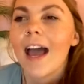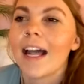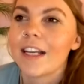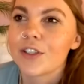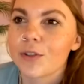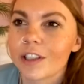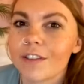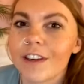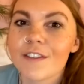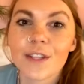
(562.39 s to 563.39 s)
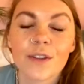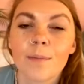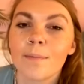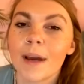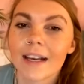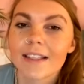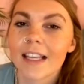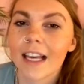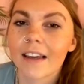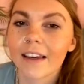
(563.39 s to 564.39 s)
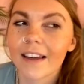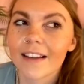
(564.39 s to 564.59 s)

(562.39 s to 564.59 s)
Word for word: and it sort of gives you the best like